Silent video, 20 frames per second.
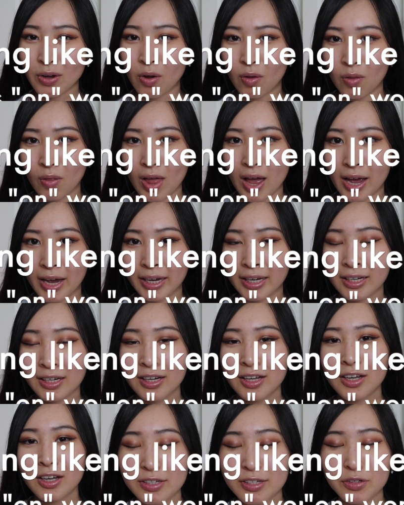online,
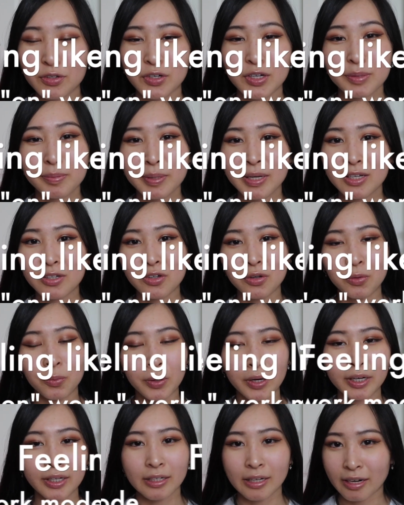so just because you
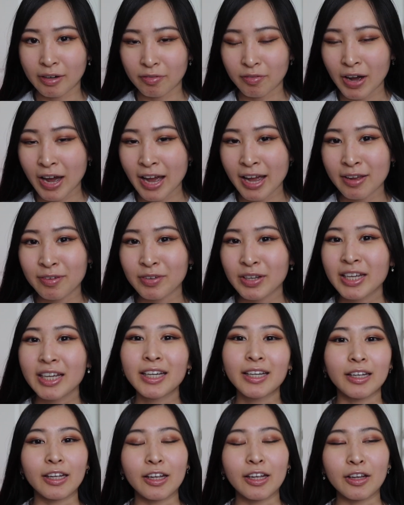work 9 to 5
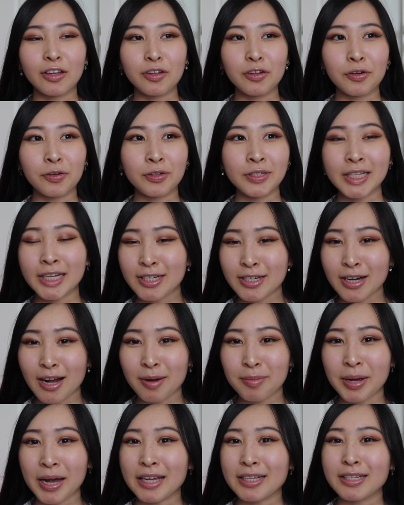in your day
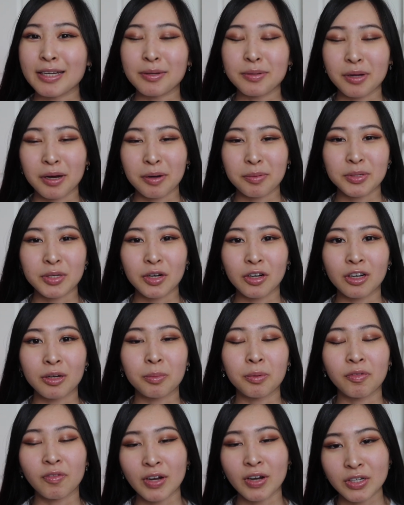job as a cybersecurity
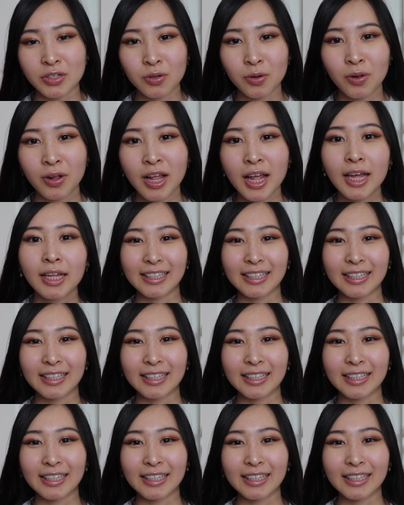professional,